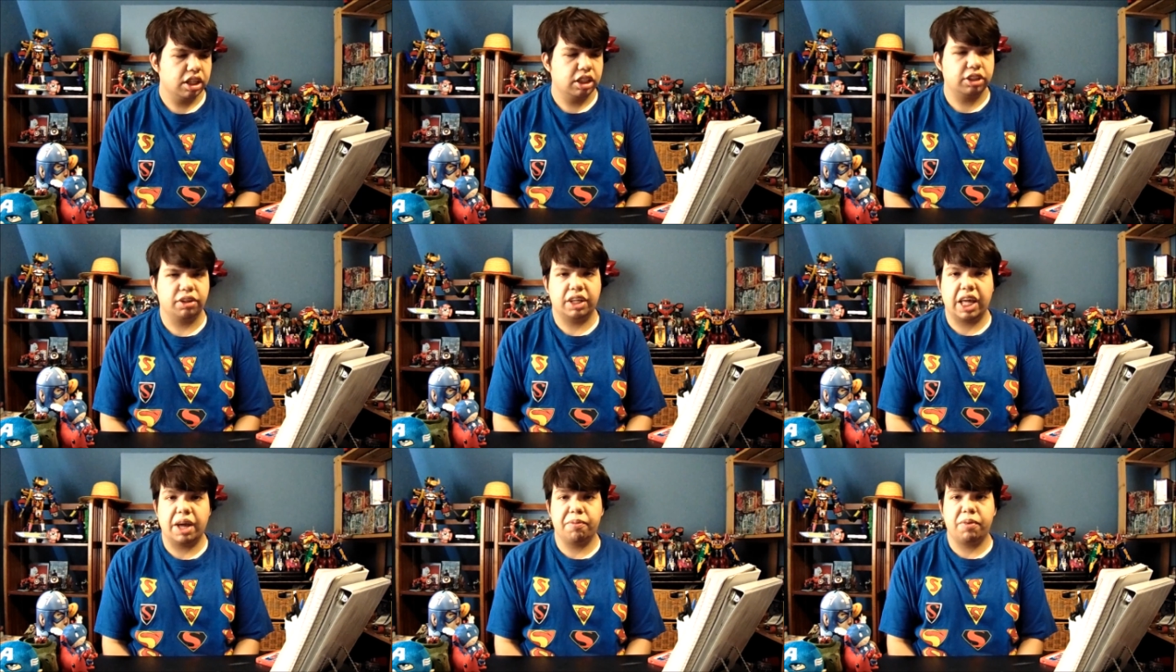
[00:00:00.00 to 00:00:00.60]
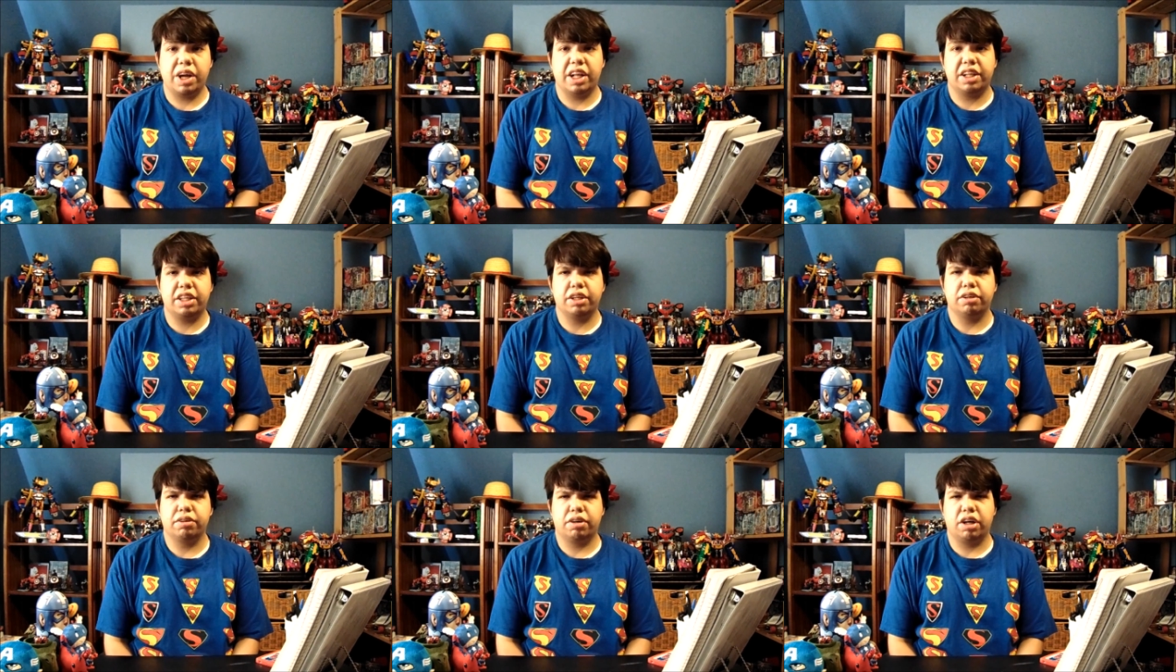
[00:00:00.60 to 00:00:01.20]
So I can't wait
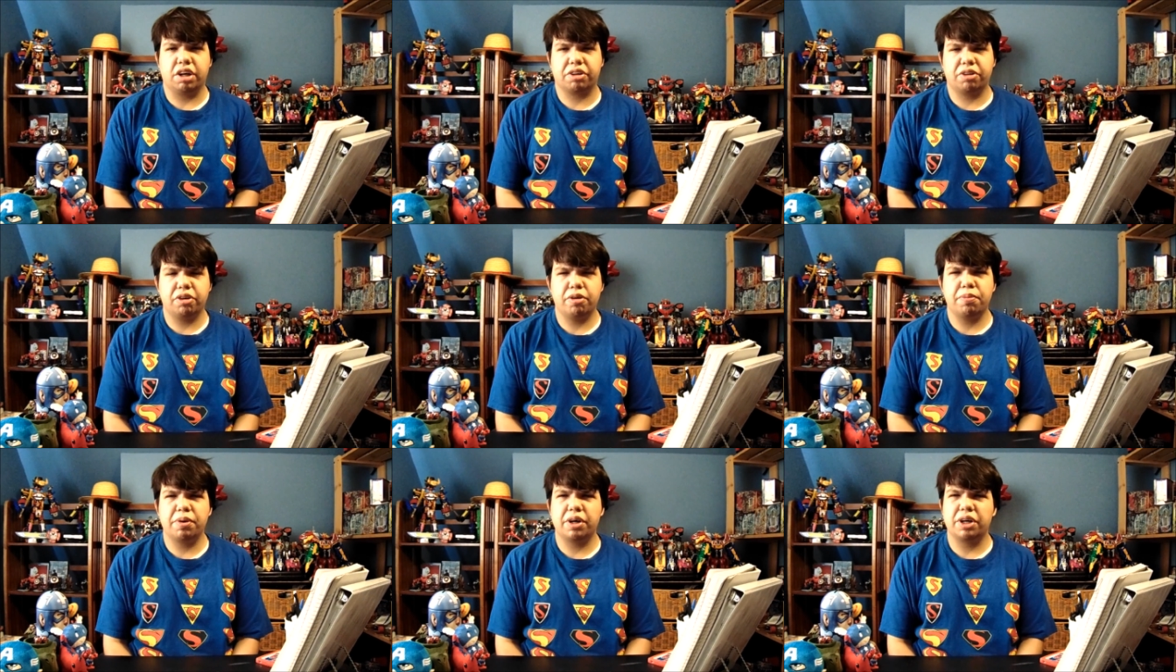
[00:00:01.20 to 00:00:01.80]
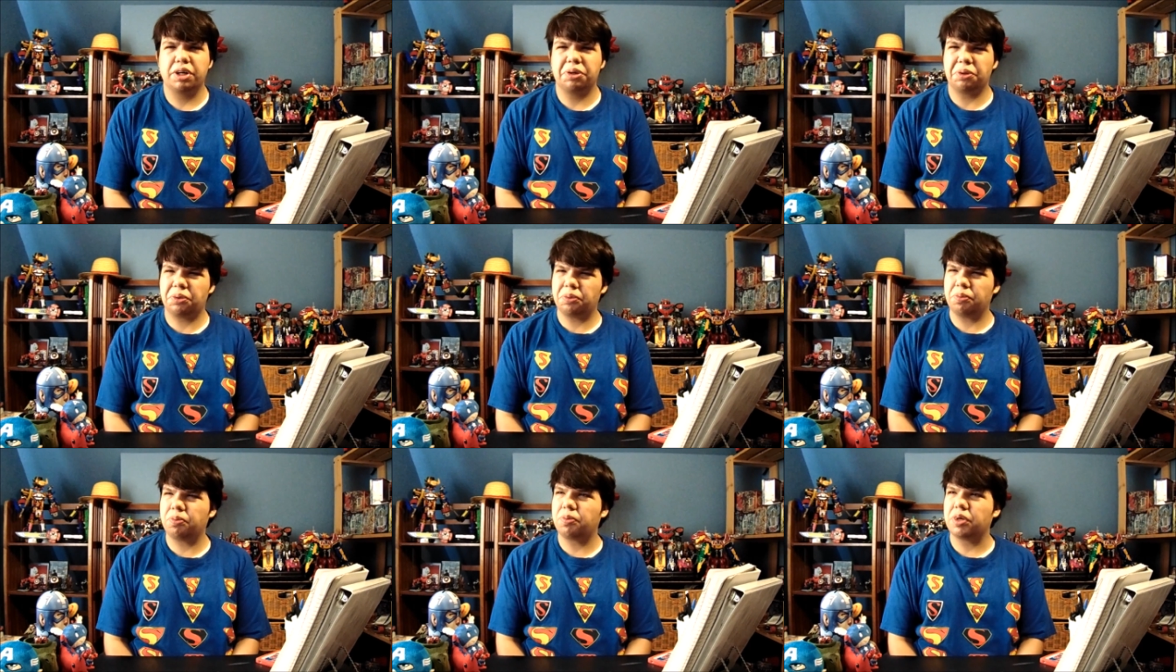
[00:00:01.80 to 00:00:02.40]
until October
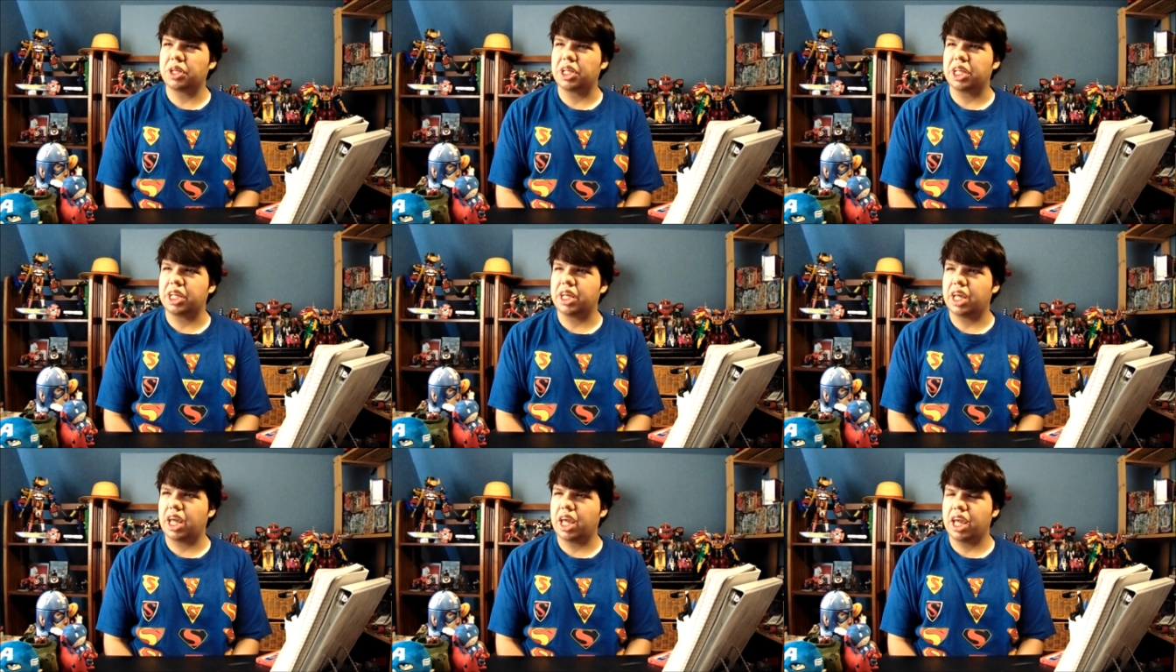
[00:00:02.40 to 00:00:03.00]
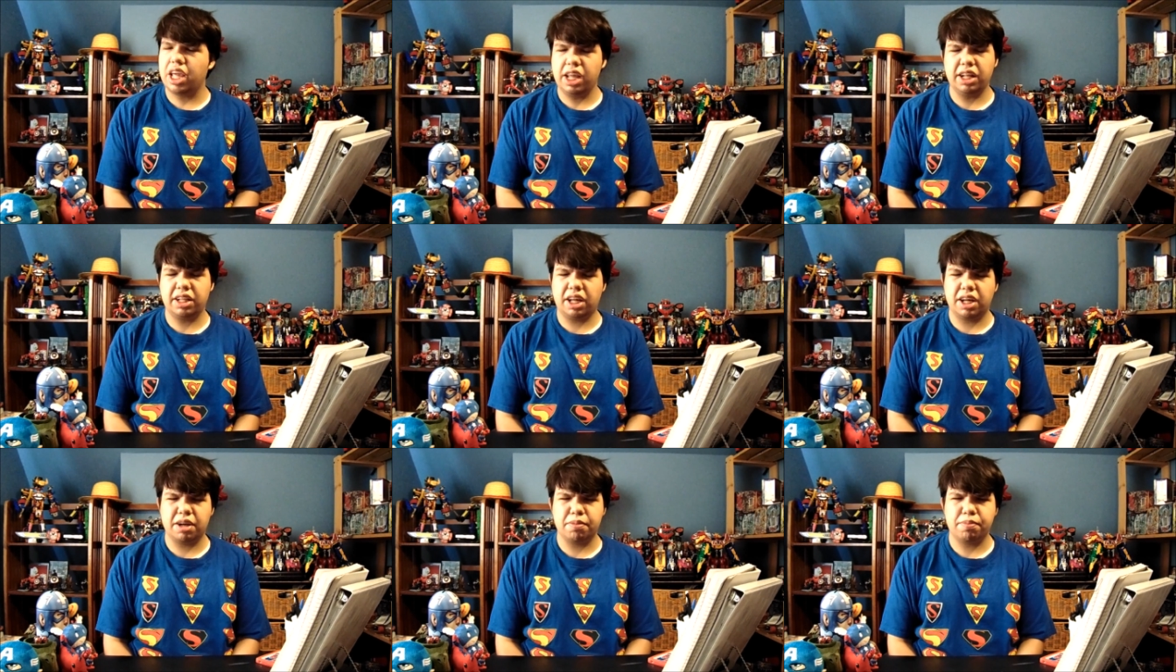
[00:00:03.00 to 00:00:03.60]

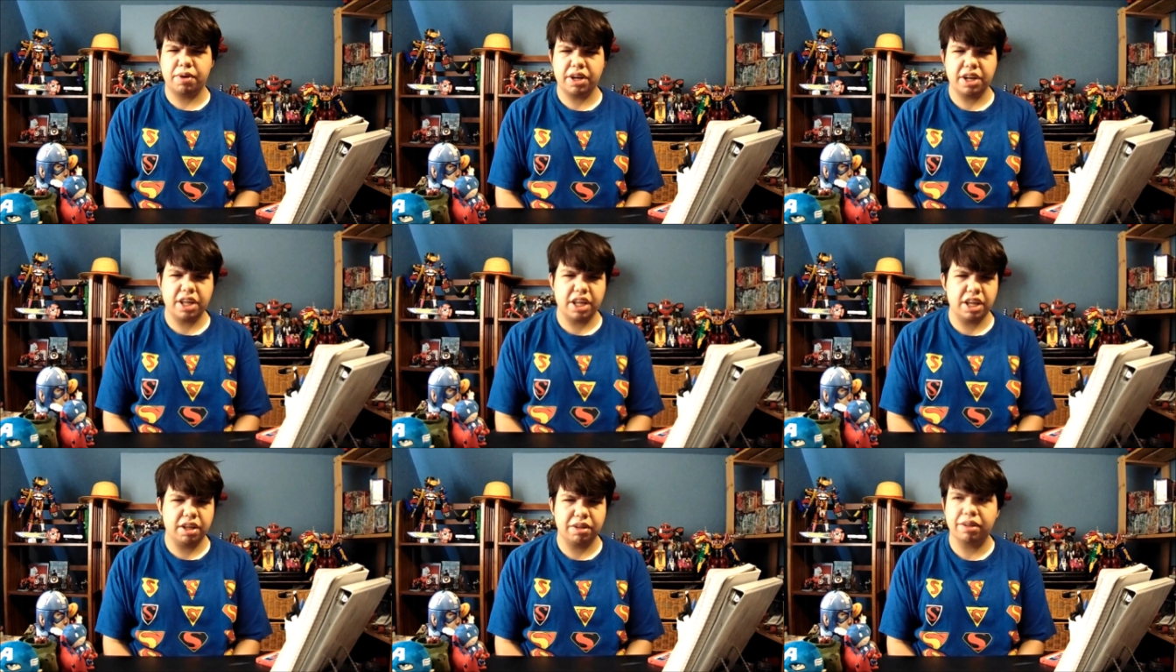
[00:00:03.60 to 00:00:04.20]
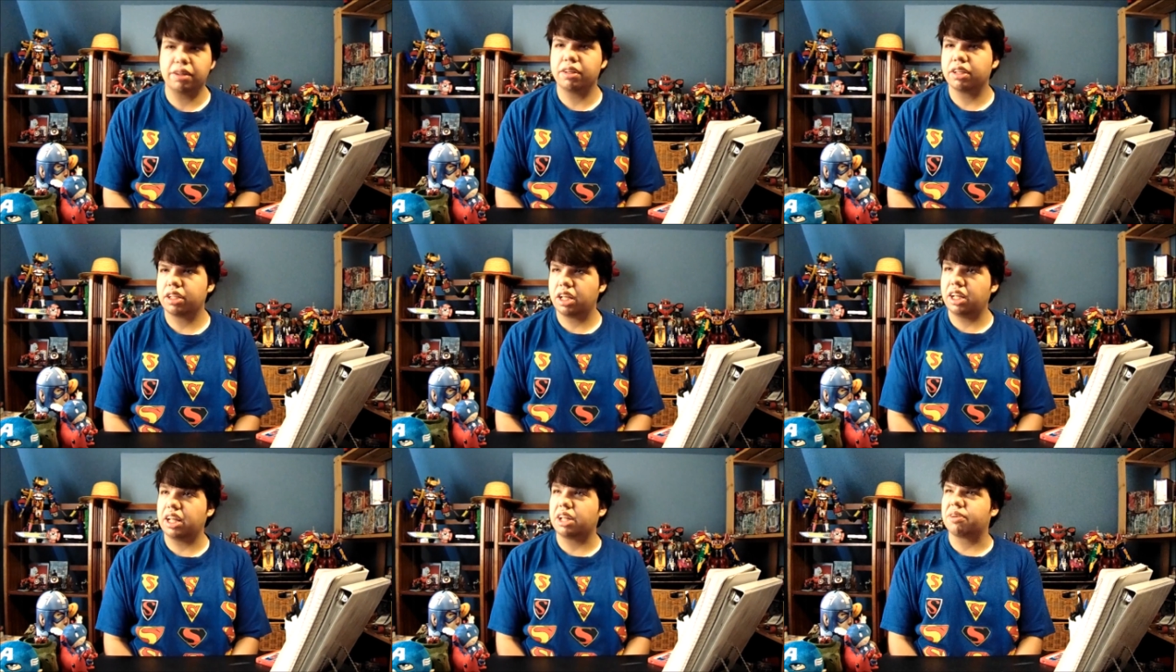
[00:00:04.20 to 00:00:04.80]
28th on a Monday.
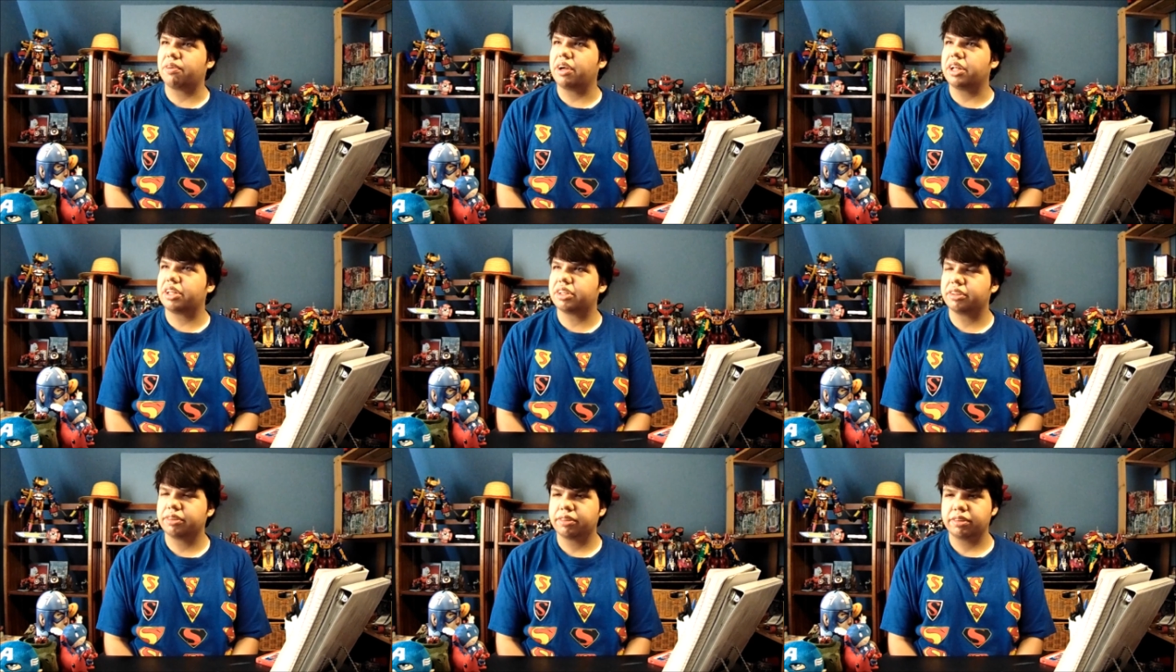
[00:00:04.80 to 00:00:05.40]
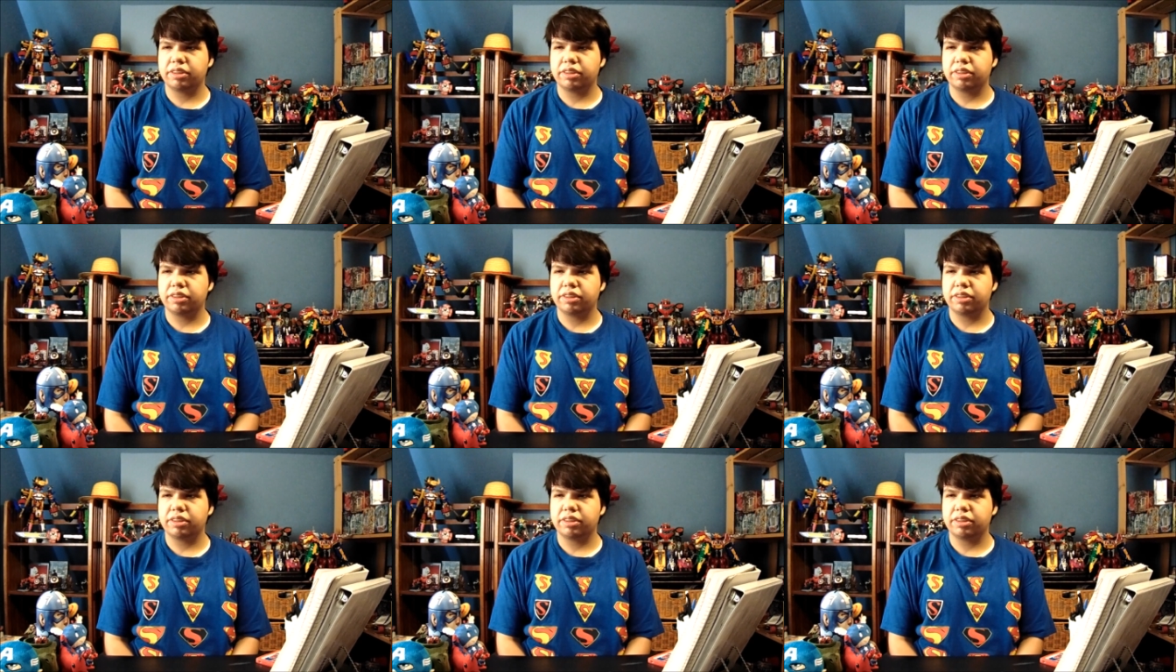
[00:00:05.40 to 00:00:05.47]
I think that's right.